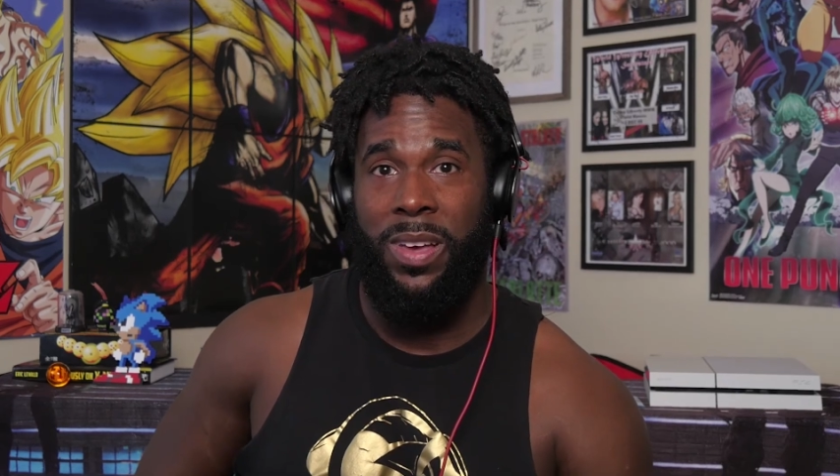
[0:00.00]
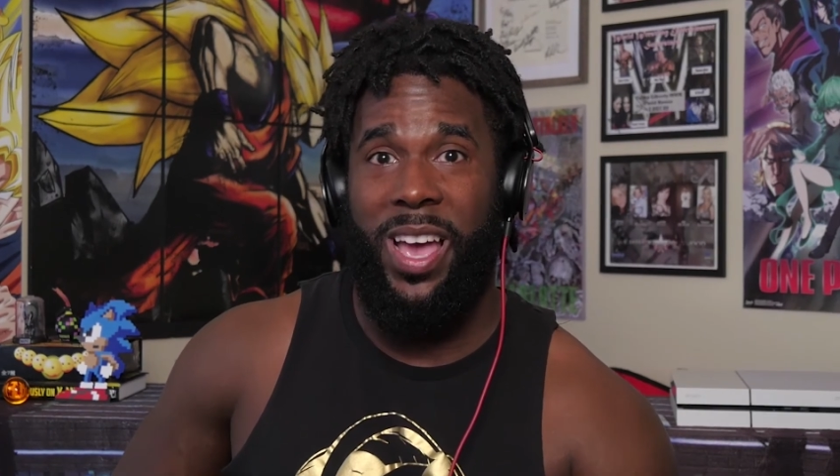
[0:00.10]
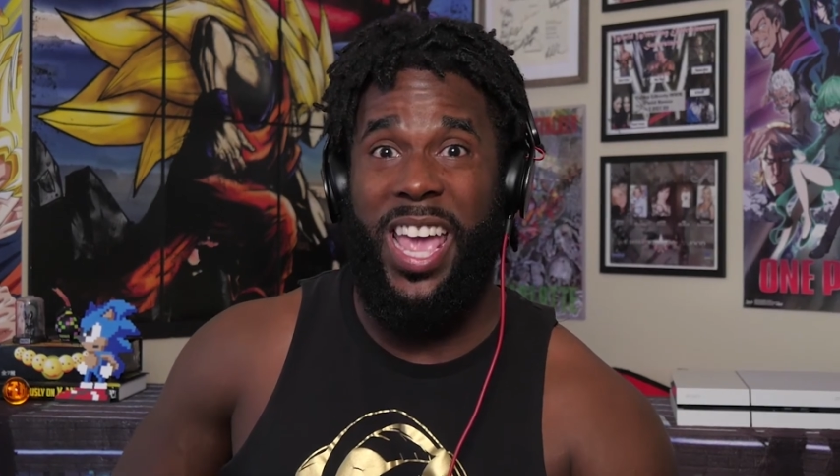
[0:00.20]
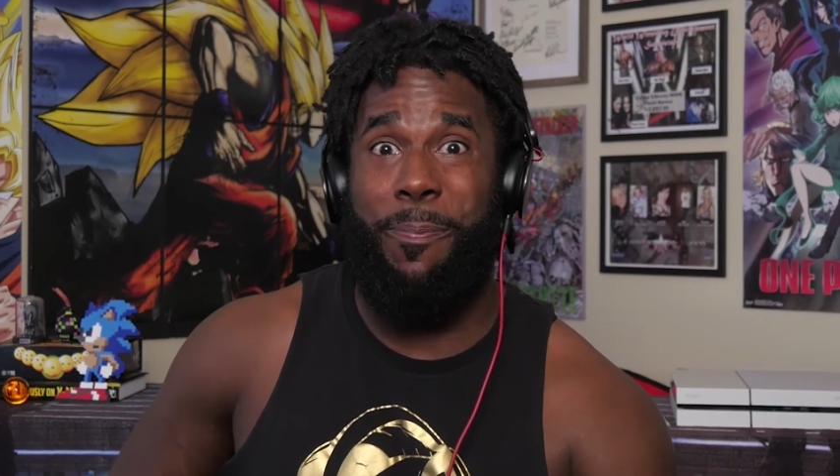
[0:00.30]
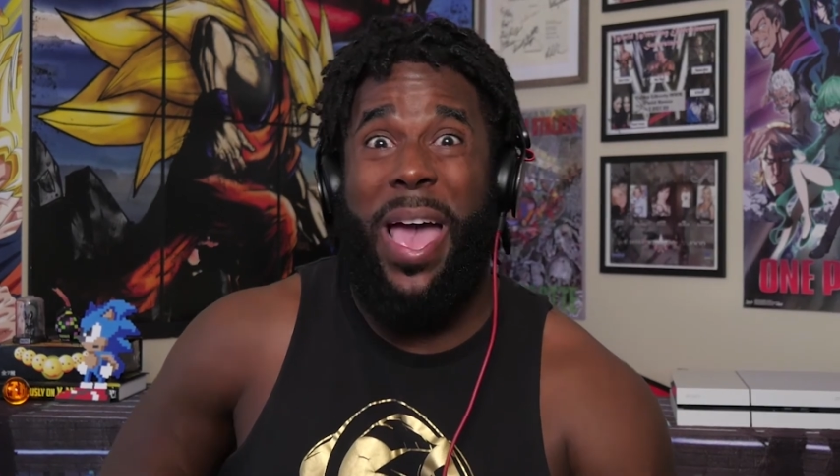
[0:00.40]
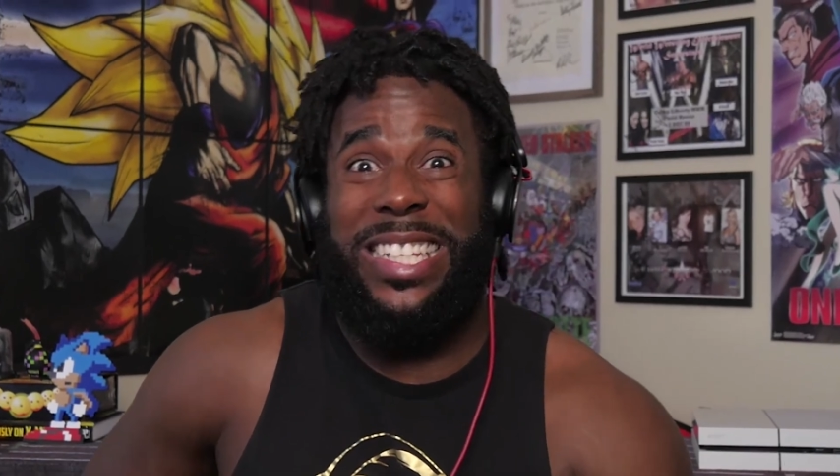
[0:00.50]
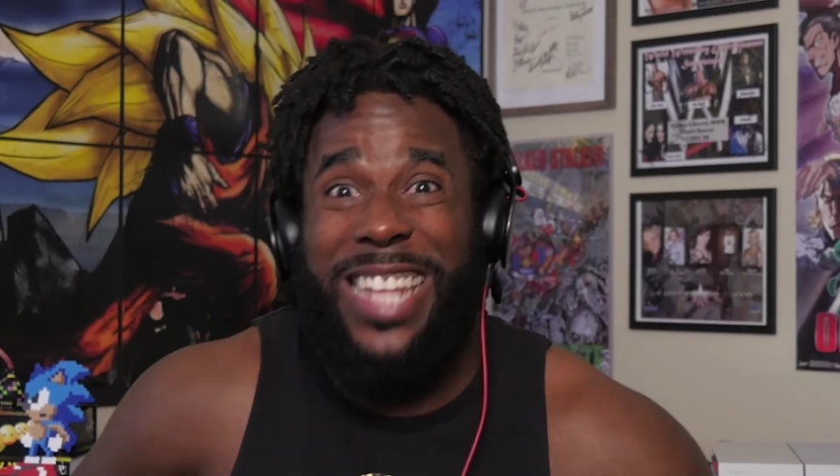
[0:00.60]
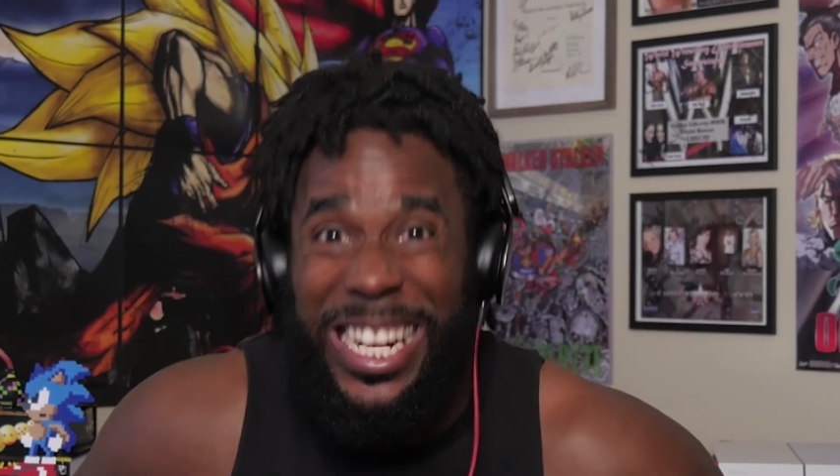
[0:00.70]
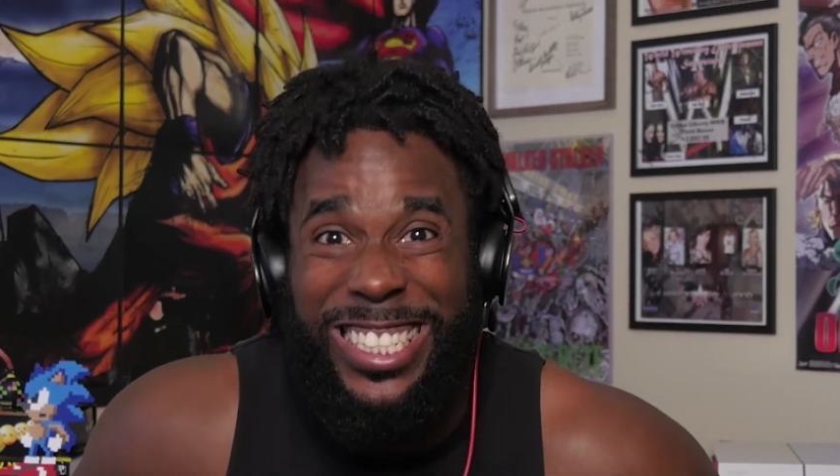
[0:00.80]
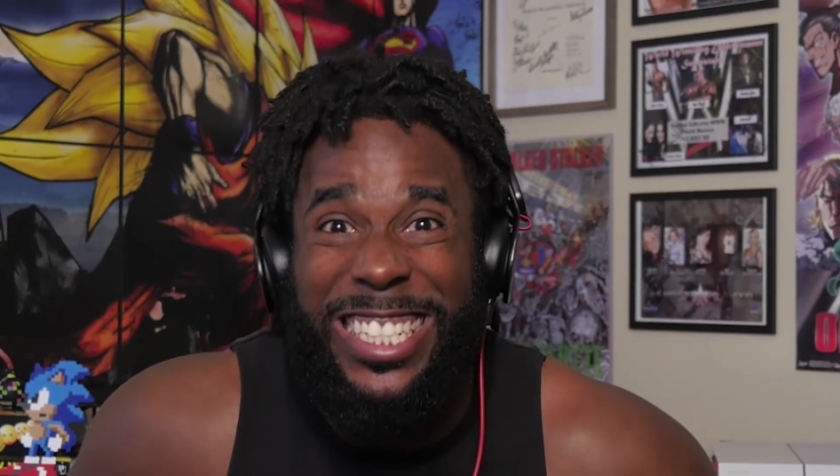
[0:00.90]
Apex
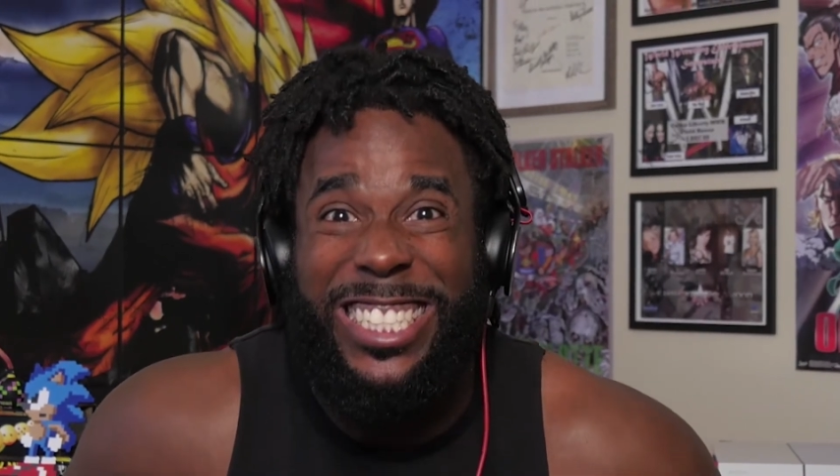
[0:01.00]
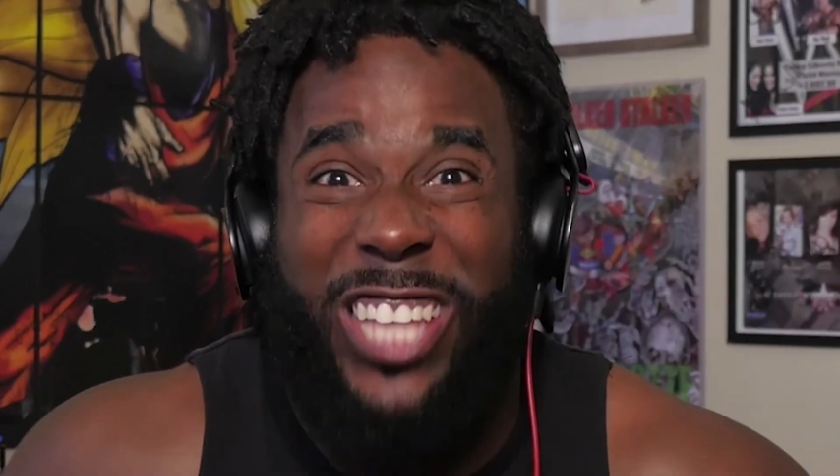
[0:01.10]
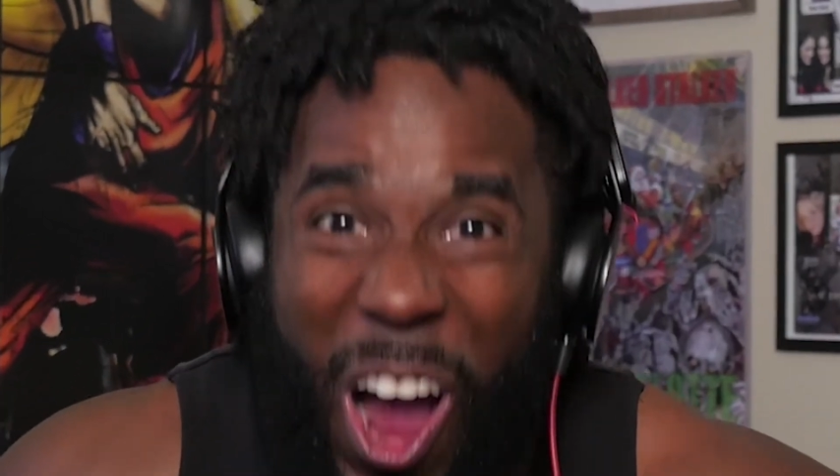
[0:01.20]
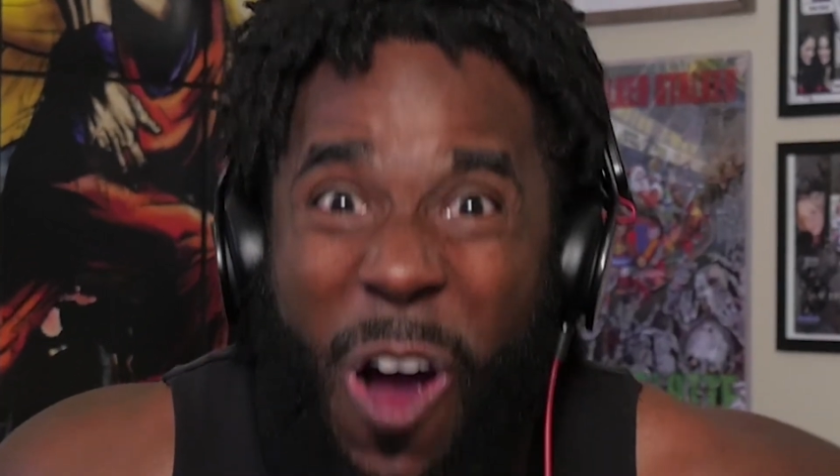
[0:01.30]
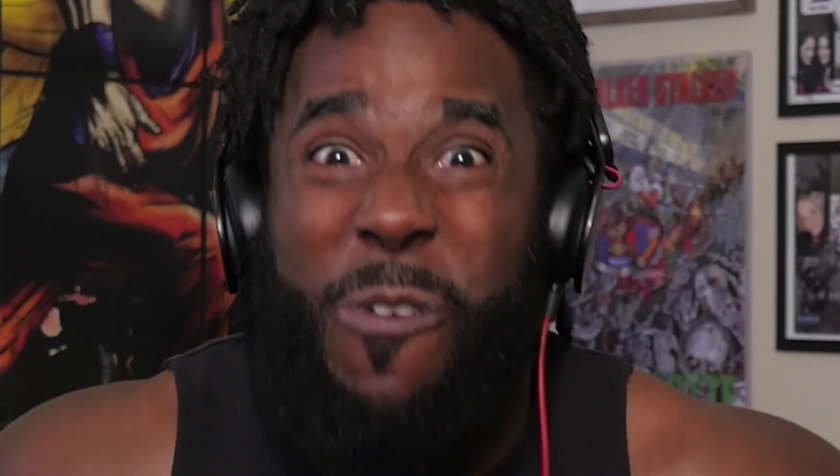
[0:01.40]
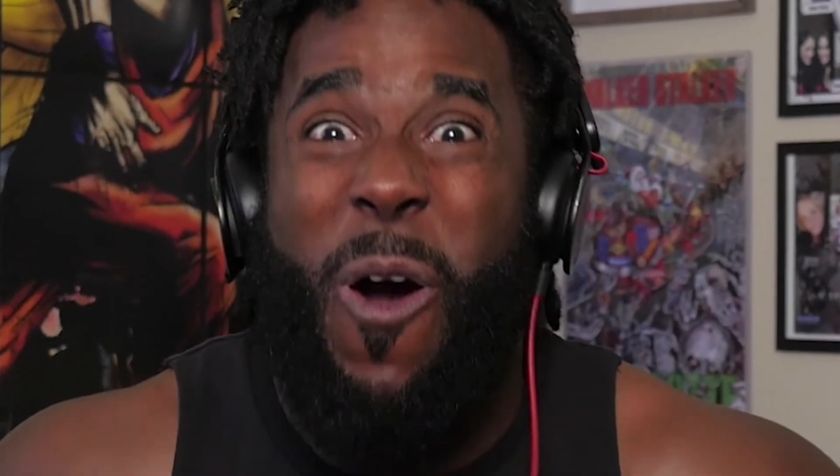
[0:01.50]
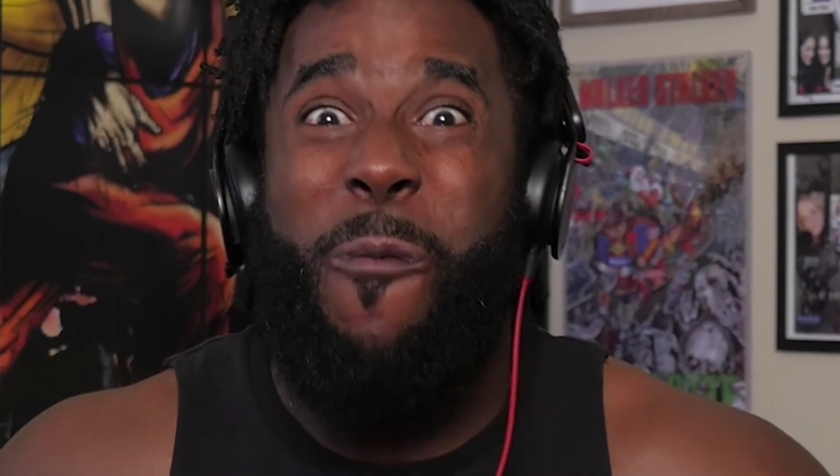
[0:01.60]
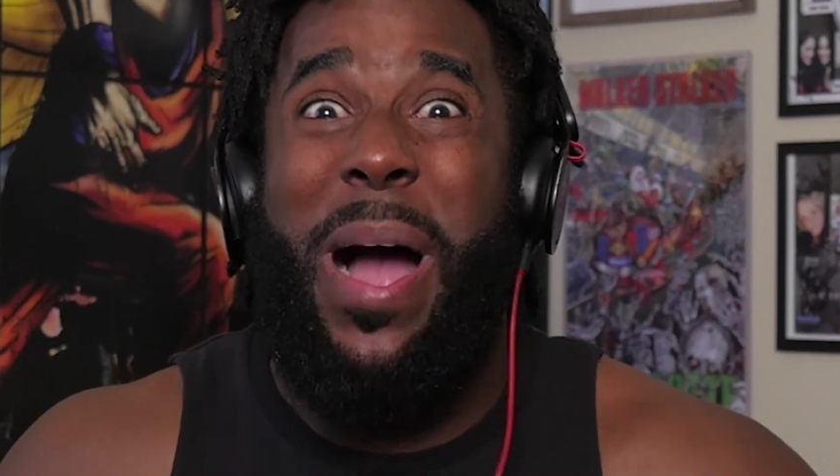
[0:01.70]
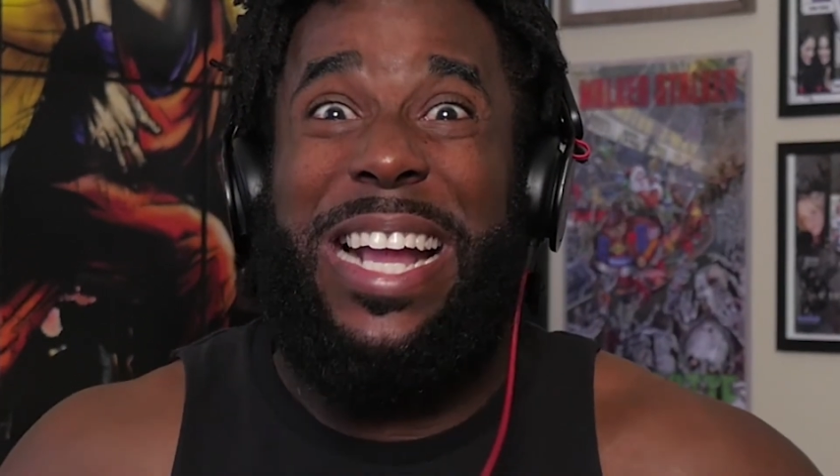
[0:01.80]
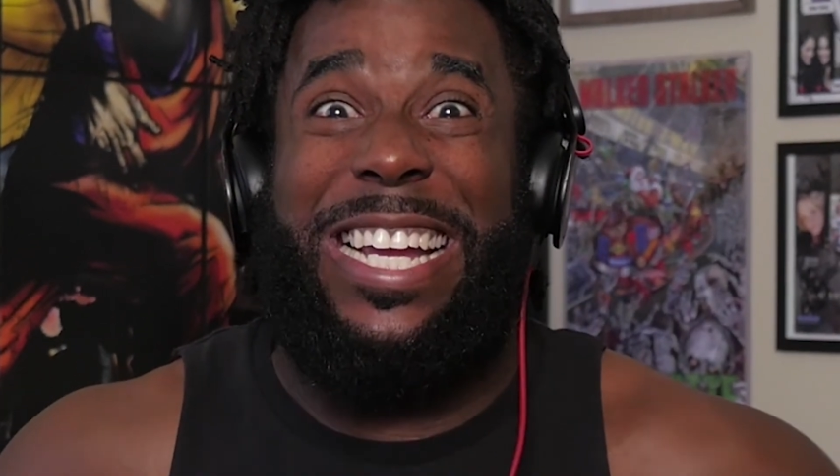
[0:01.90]
Legend is dope! Oh
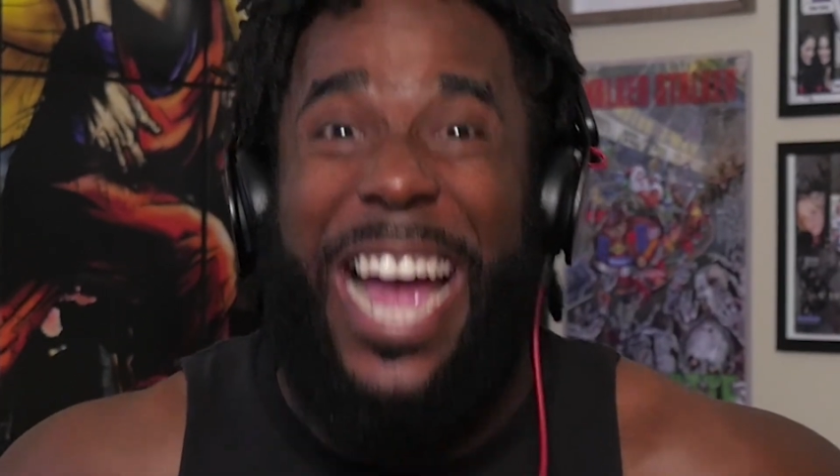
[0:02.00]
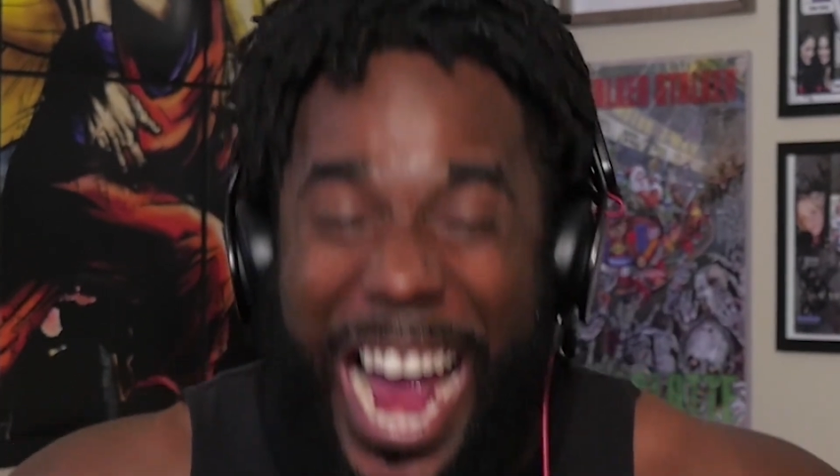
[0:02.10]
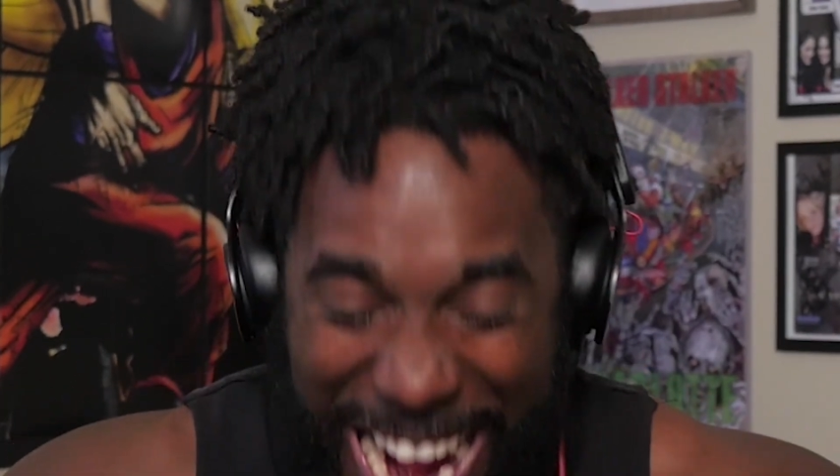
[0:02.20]
my god!